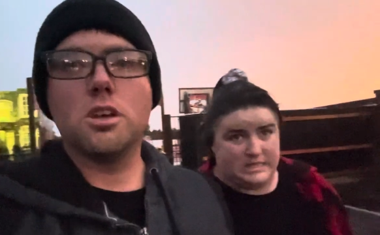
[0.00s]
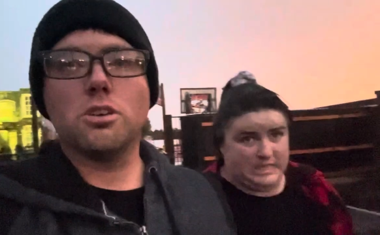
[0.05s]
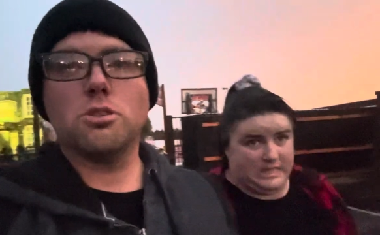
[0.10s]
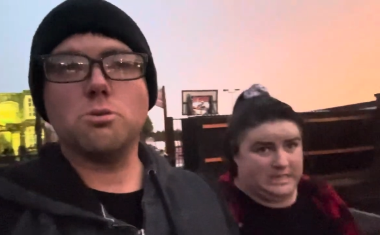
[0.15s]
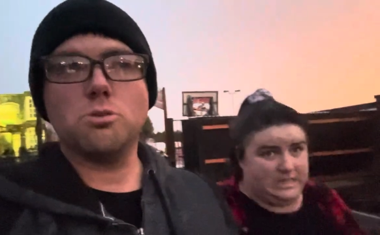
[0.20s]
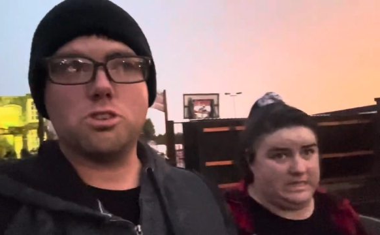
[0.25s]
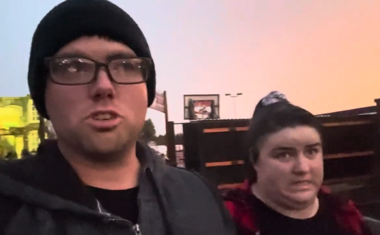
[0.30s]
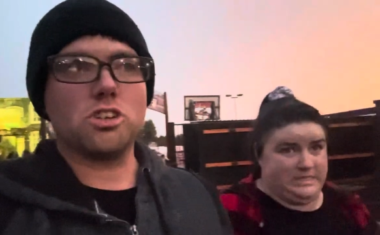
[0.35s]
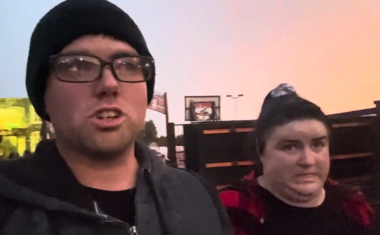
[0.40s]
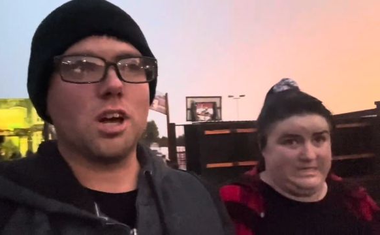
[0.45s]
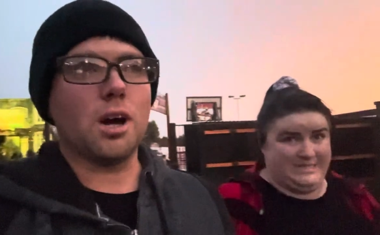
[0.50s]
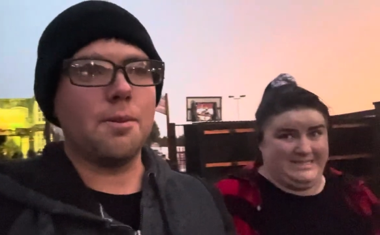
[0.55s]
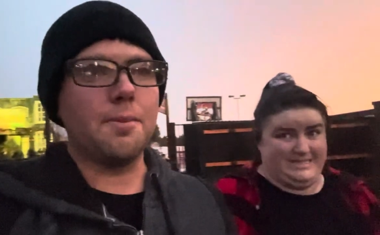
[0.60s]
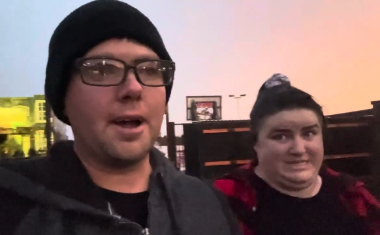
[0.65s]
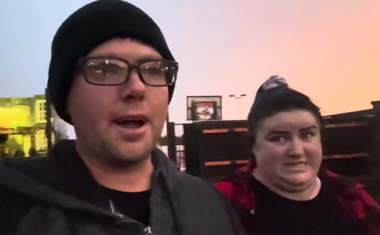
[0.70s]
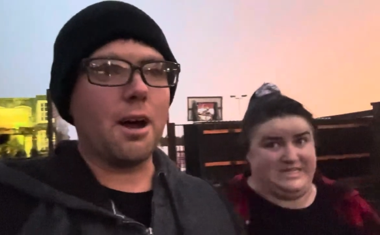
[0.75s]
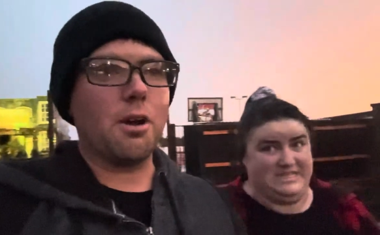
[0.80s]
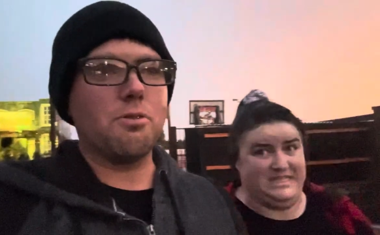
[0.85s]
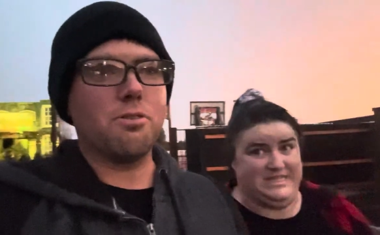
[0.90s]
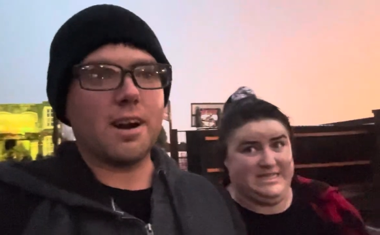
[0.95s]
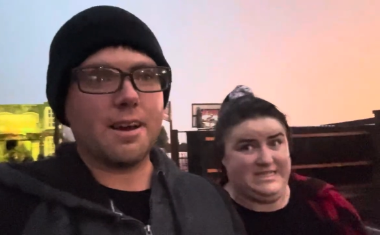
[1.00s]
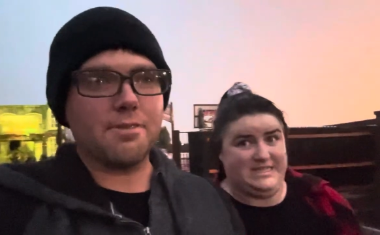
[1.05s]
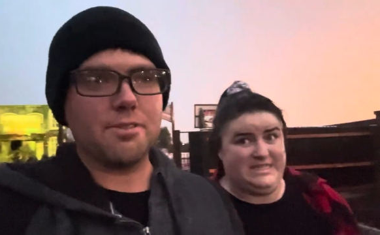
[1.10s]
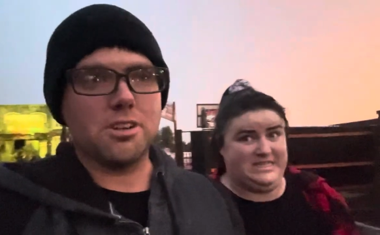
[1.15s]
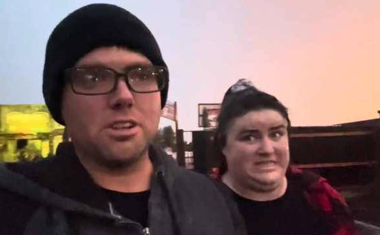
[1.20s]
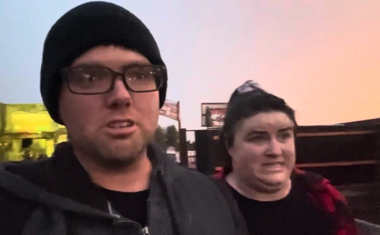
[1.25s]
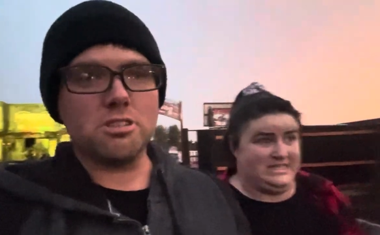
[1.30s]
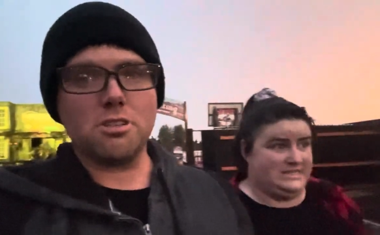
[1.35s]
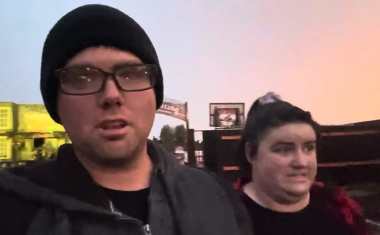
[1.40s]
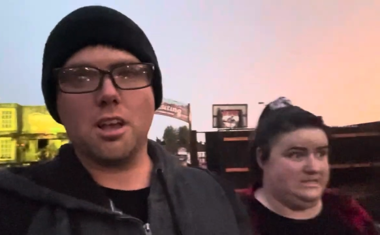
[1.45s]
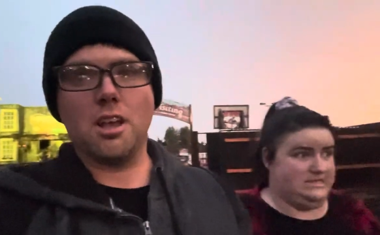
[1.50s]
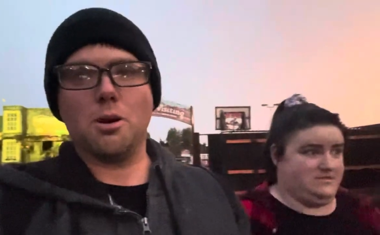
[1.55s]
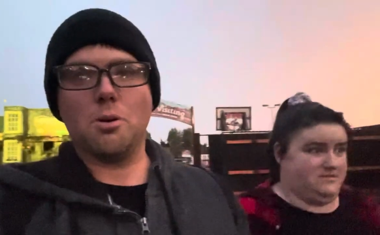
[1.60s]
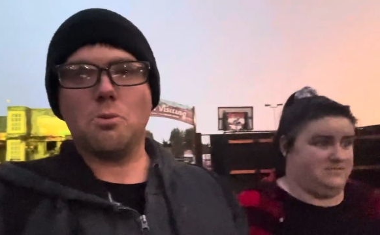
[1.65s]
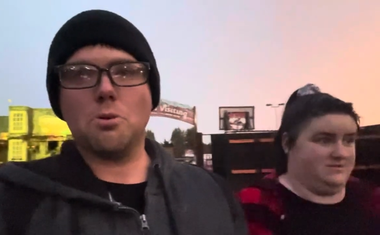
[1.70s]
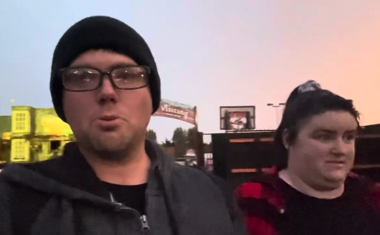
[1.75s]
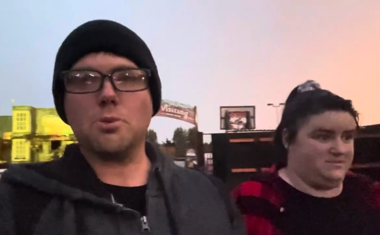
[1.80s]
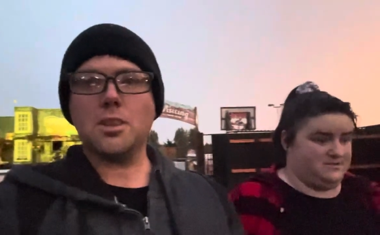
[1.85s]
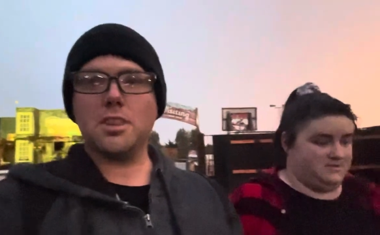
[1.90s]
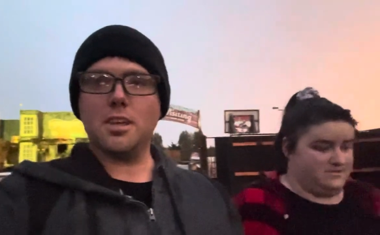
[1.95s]
Speaker 1: We just come out ravenous.
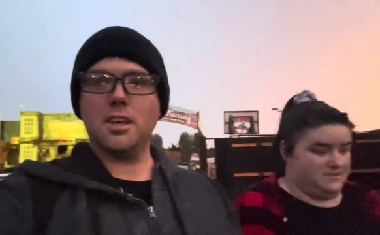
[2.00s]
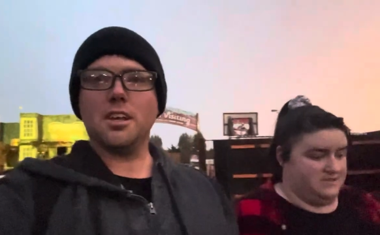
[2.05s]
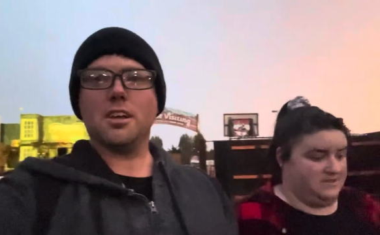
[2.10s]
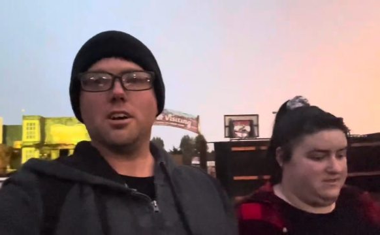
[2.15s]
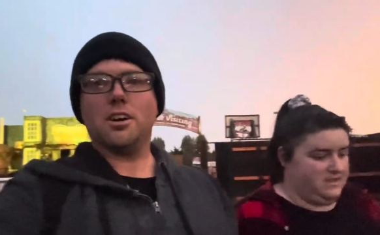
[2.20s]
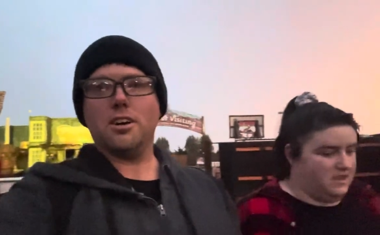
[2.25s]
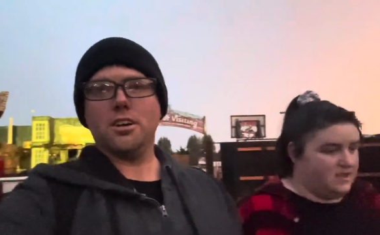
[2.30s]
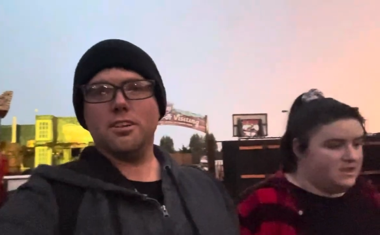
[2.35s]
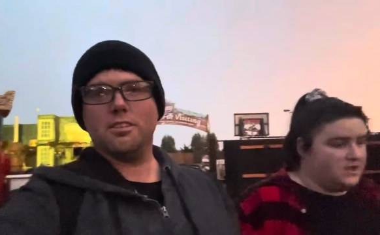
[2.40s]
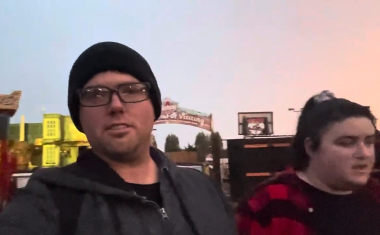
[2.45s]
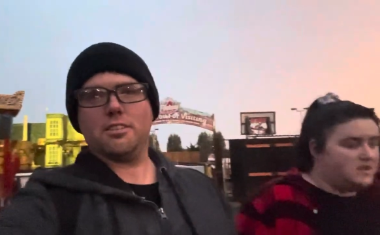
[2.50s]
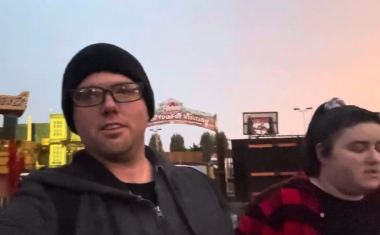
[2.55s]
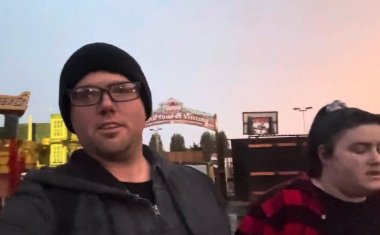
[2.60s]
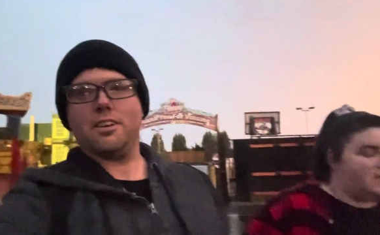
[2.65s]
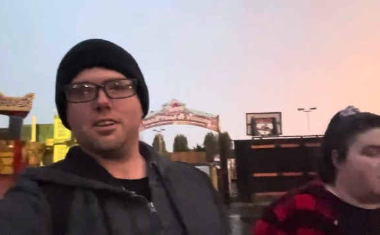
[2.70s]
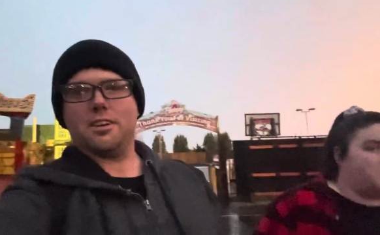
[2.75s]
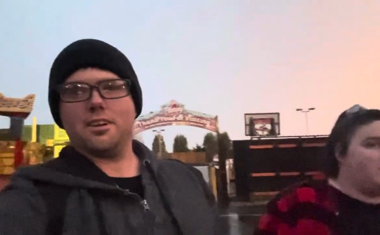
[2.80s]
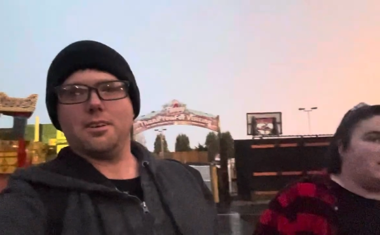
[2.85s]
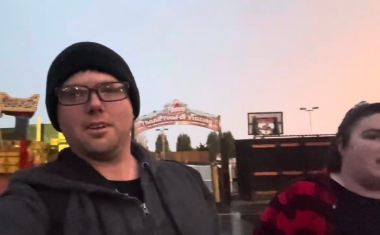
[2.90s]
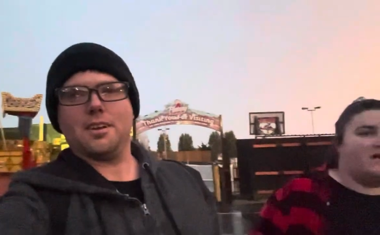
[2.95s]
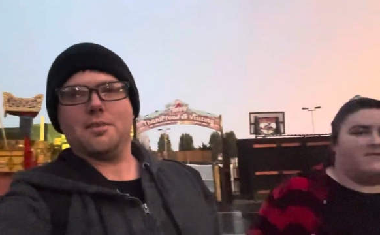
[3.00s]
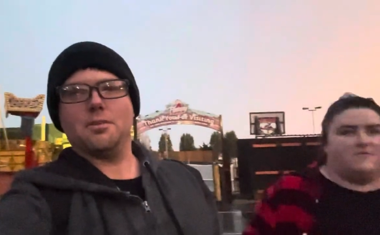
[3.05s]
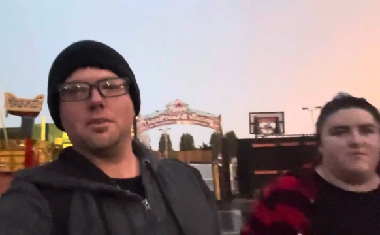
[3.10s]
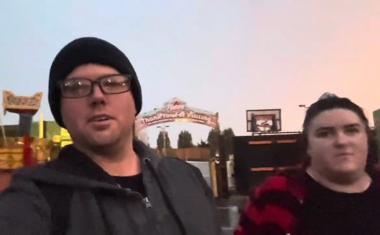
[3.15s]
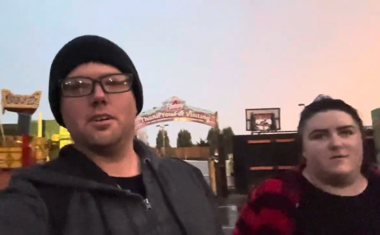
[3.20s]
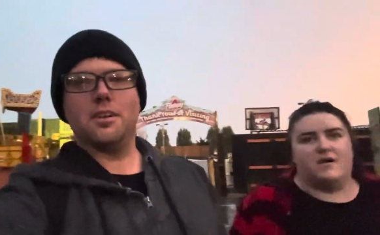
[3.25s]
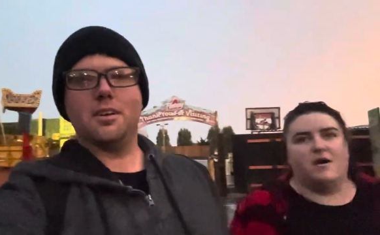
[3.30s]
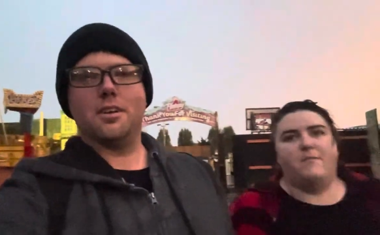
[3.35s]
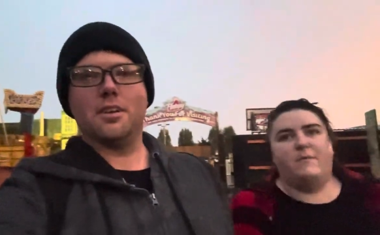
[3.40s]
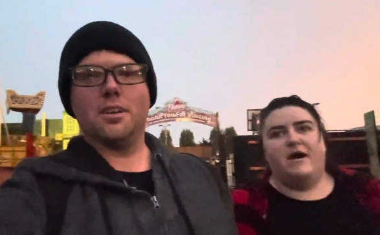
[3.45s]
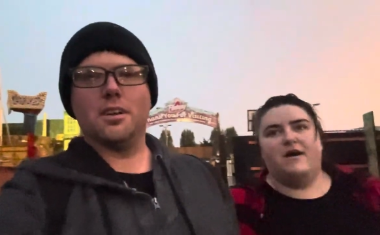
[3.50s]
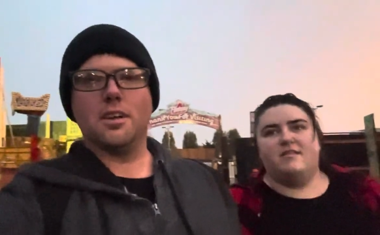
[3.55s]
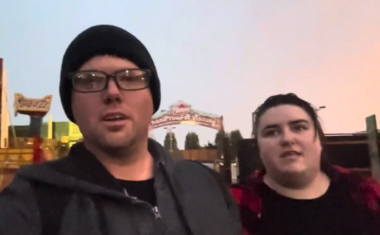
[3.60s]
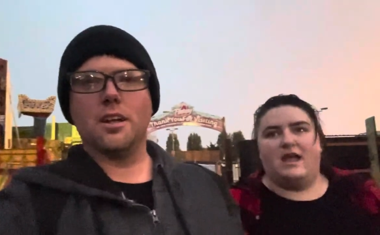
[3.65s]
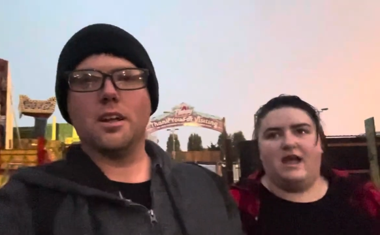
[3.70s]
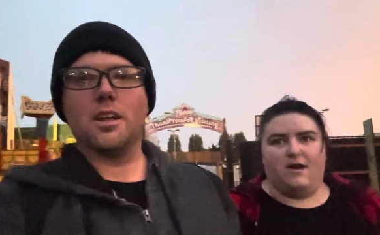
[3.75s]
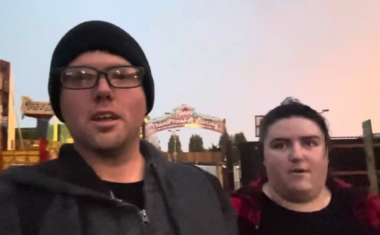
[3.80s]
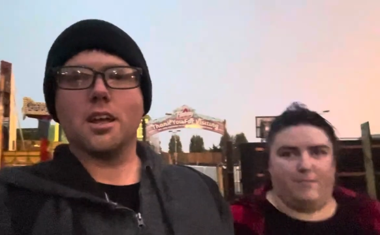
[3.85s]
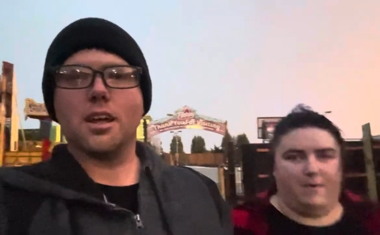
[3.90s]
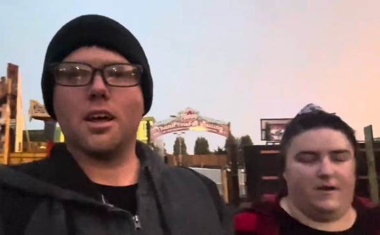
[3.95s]
What do we think, guys? No, we haven't. We come out of
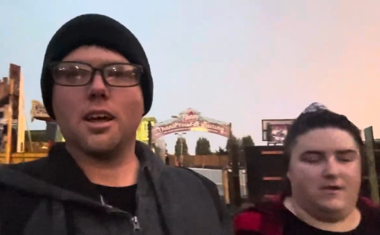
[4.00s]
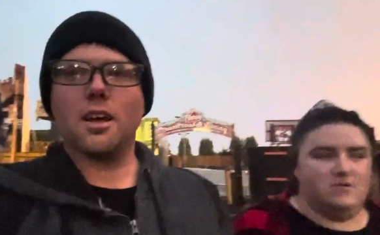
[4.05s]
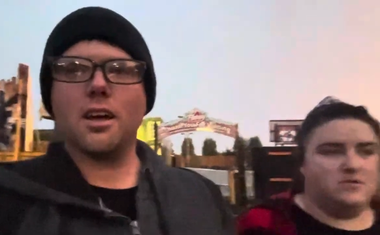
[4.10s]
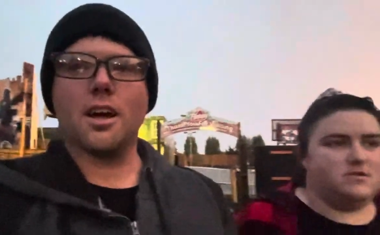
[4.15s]
the Outpost.